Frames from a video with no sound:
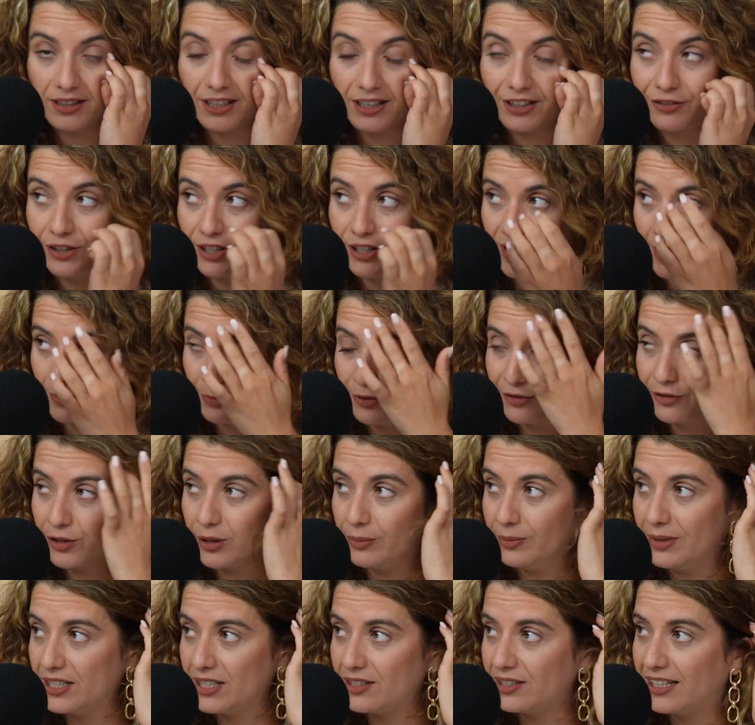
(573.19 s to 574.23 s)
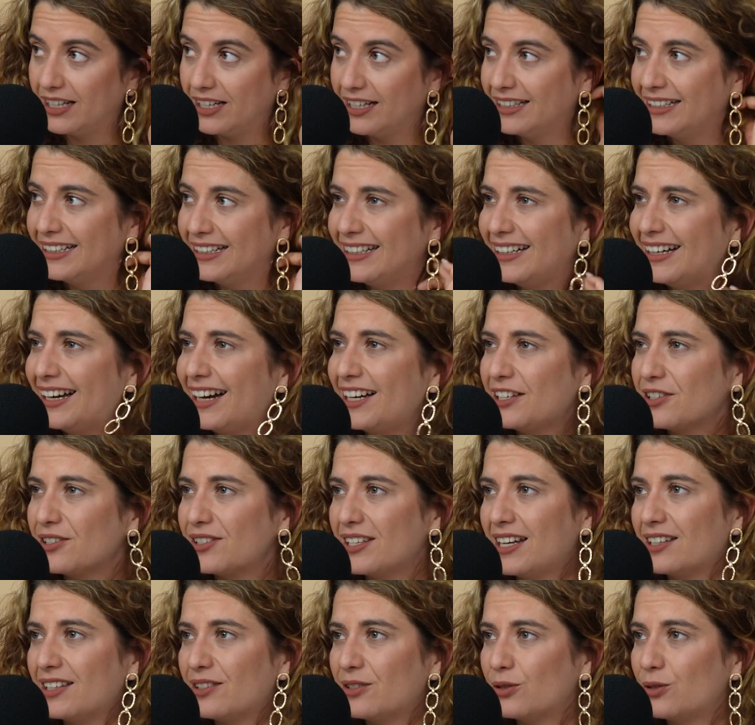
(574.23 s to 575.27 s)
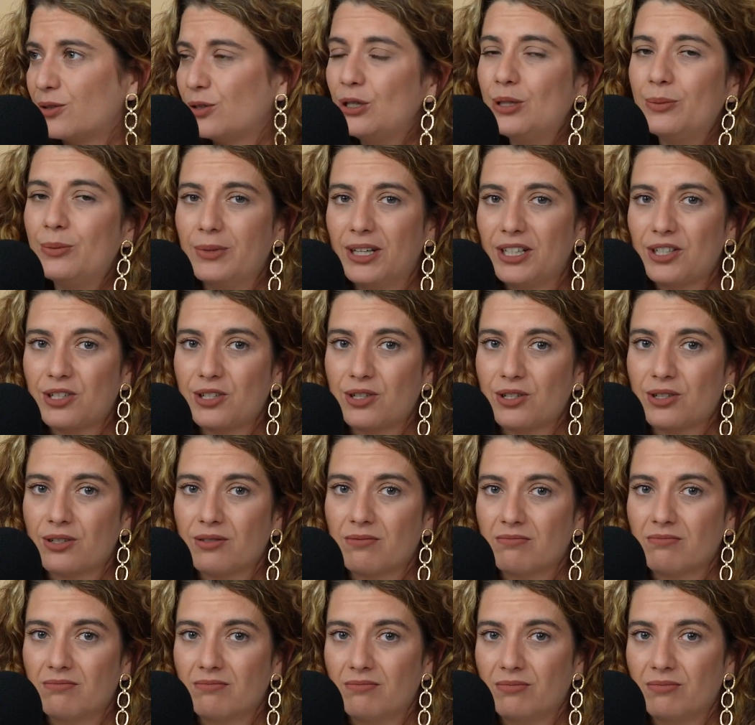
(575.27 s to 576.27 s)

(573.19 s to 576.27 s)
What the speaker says: Like, for example, for me today, I just had too much